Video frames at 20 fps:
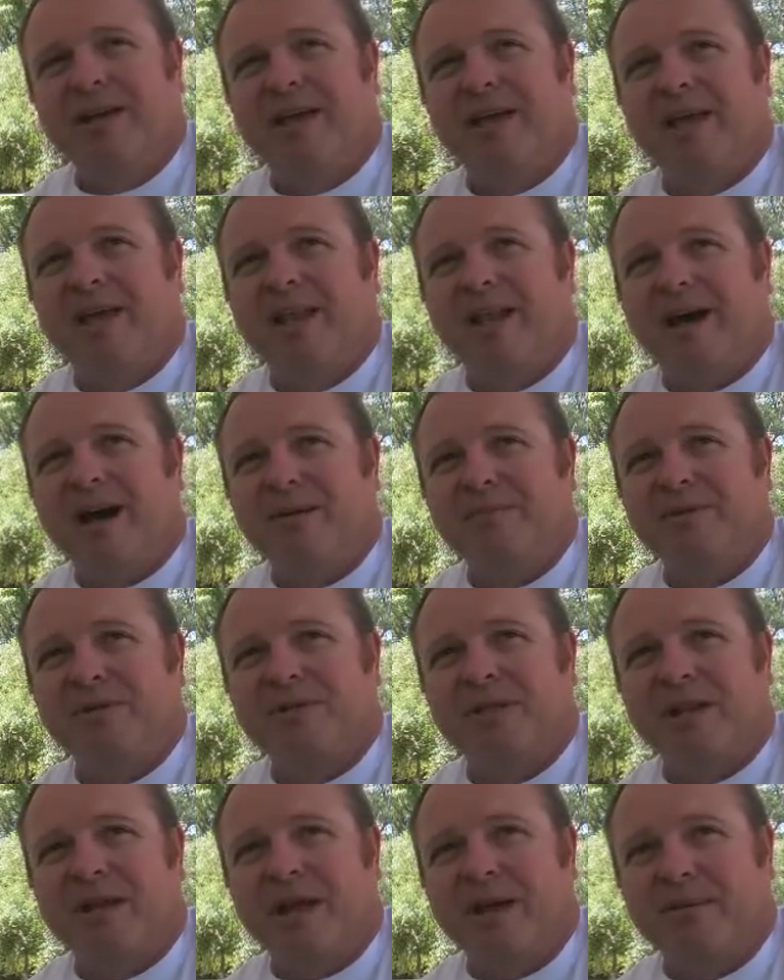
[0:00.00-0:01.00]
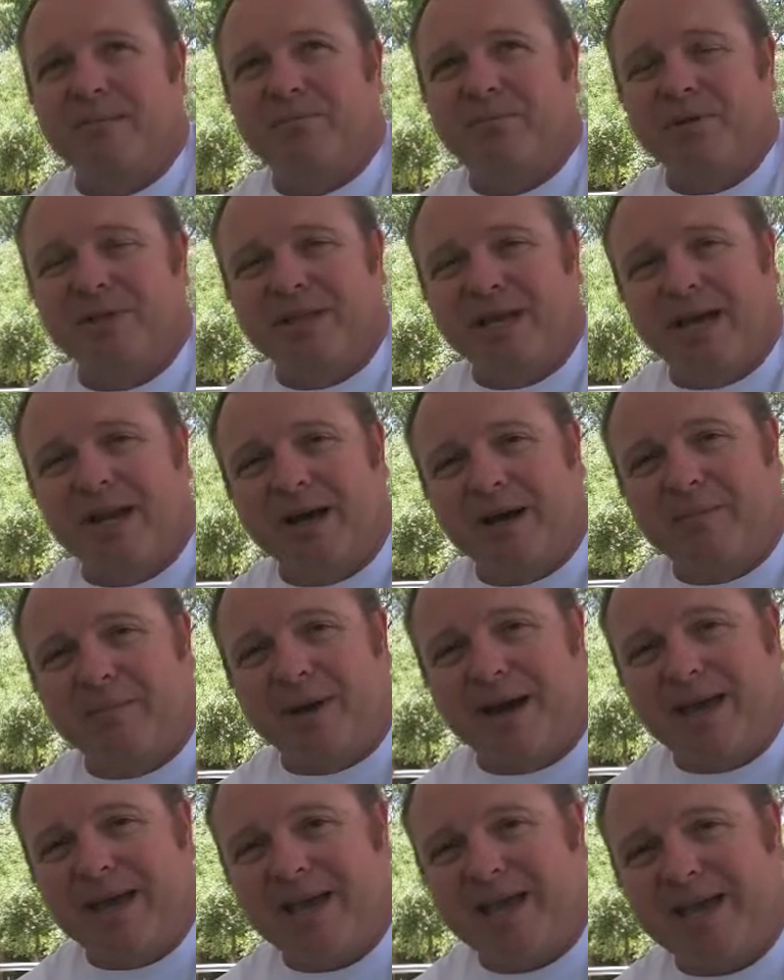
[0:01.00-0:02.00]
And I'm just gonna put that on
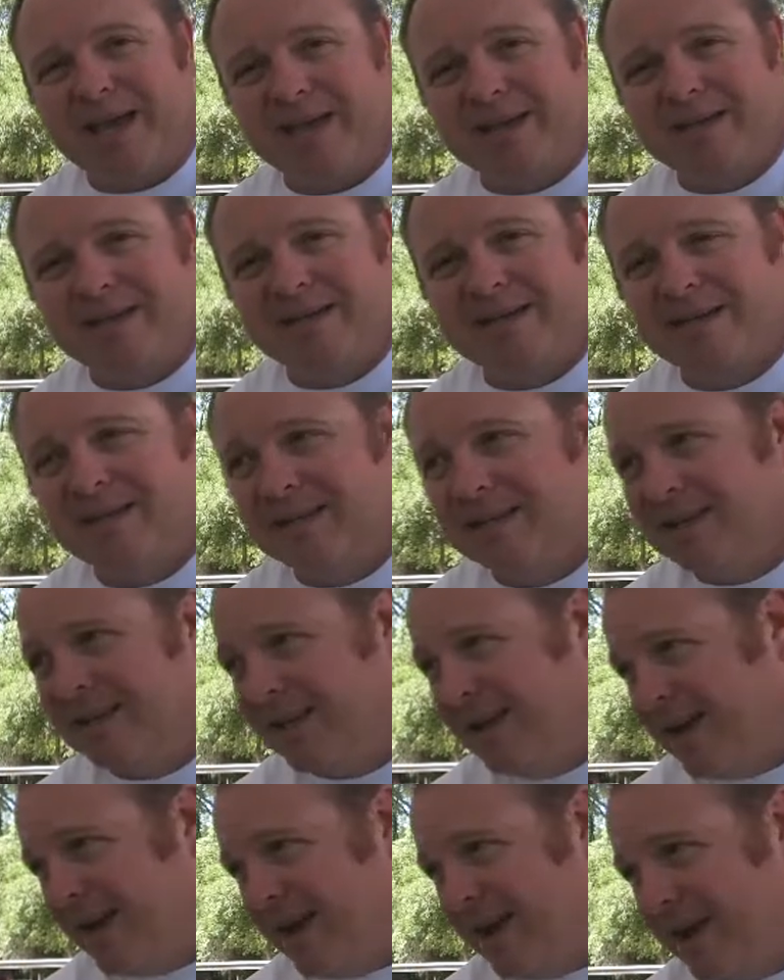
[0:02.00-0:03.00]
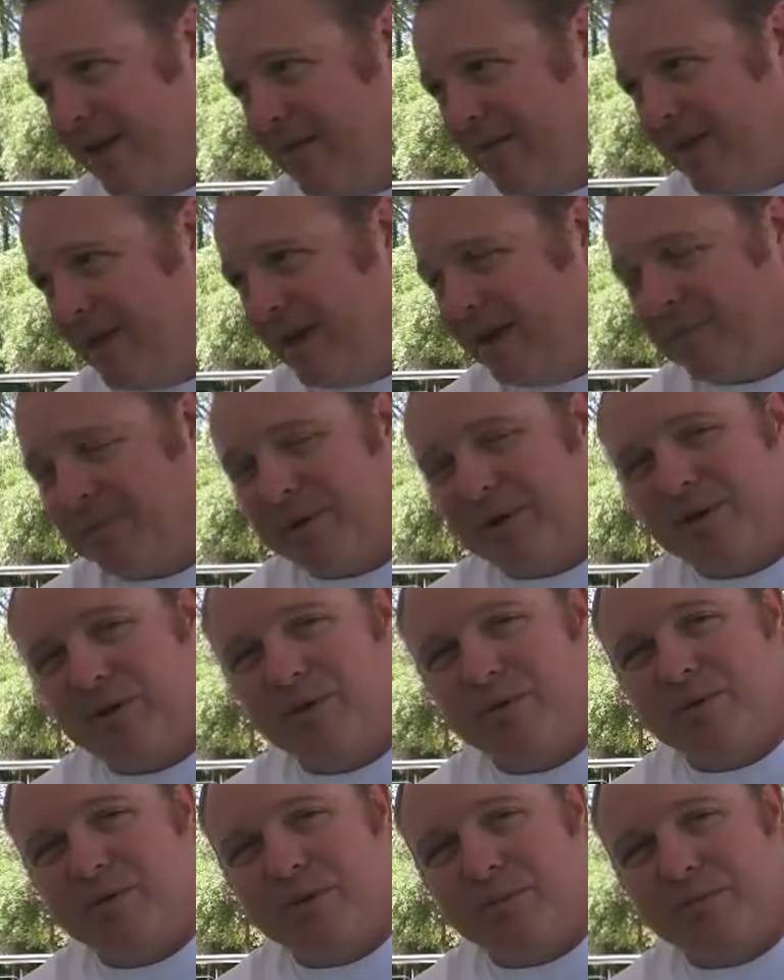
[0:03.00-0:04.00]
by hand, and then I'm gonna
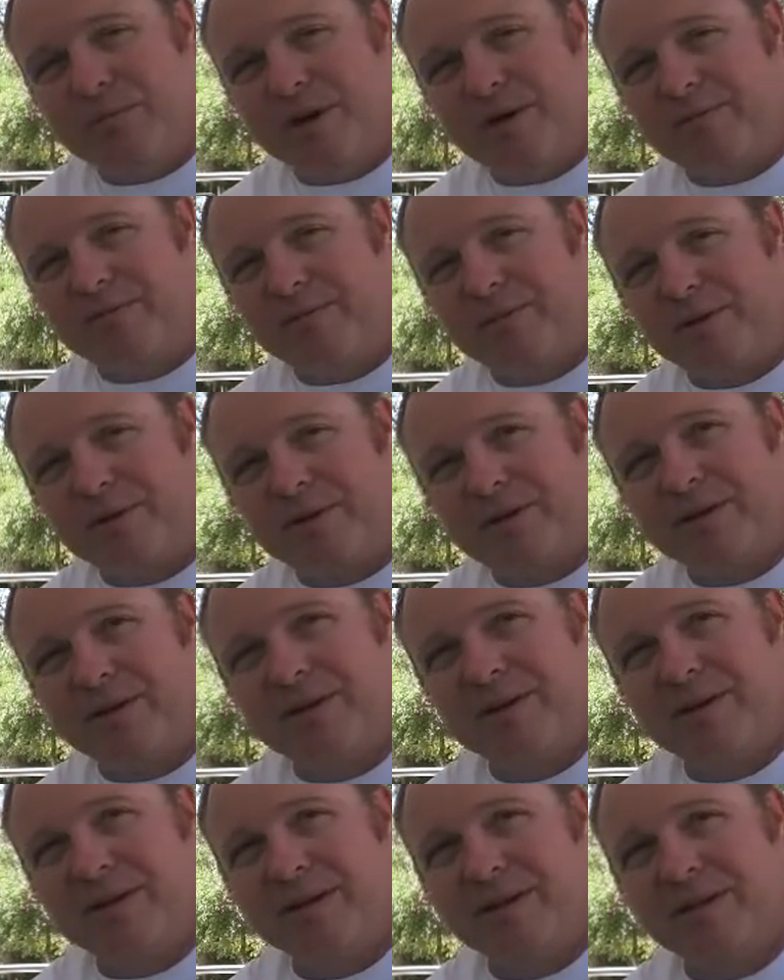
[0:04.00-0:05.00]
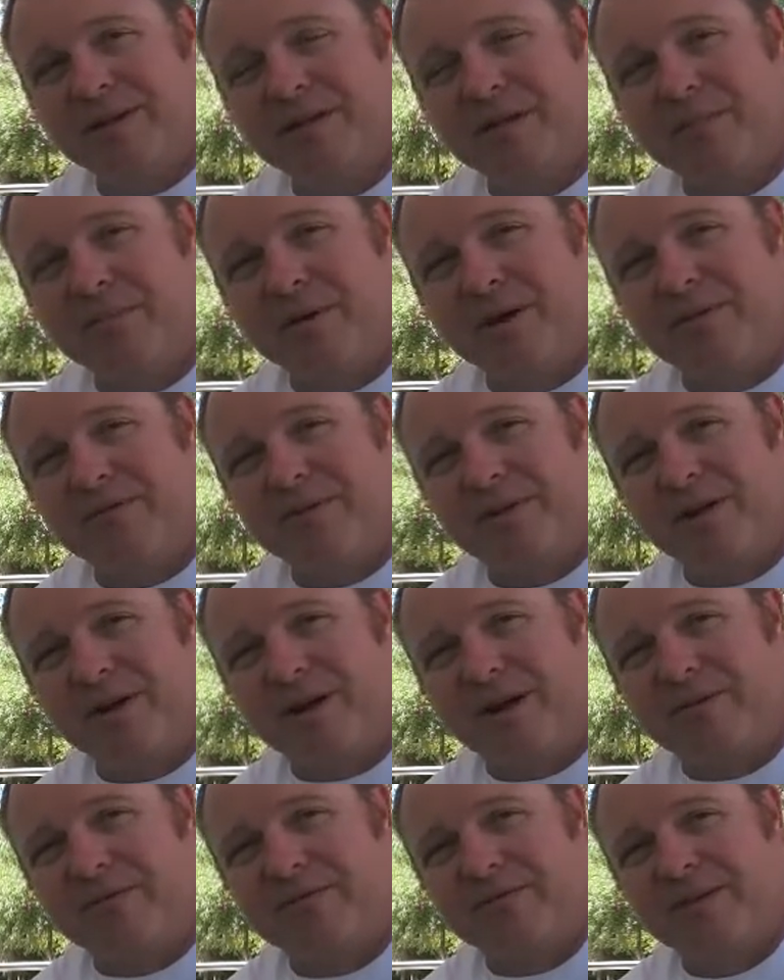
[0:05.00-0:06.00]
use the buffer to buff it
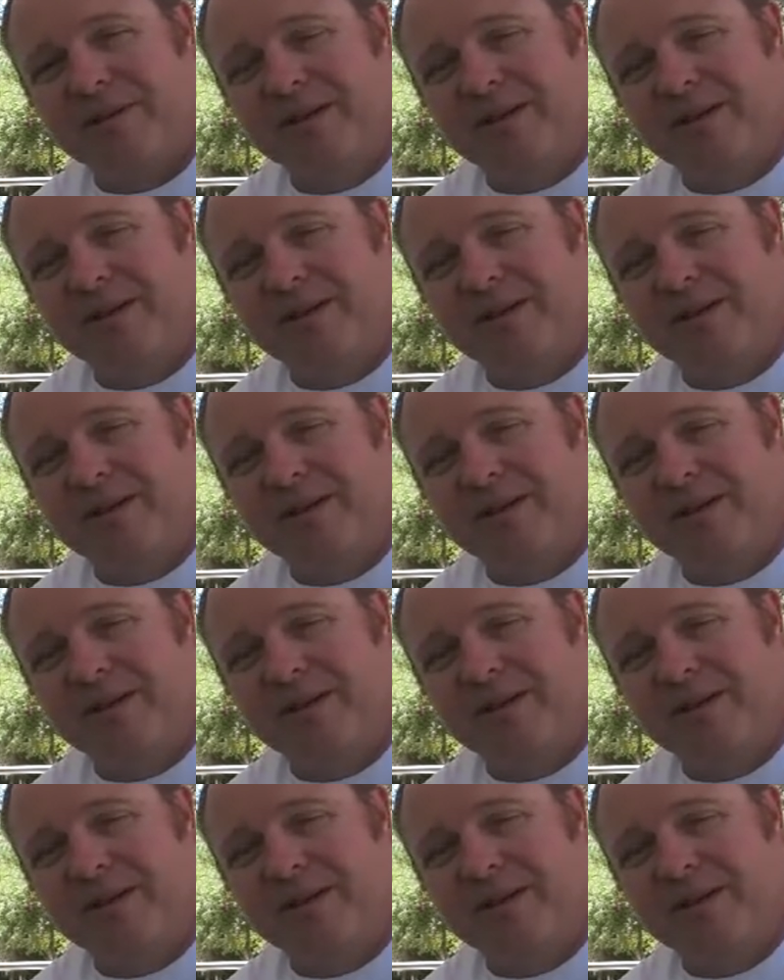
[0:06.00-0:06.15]
off.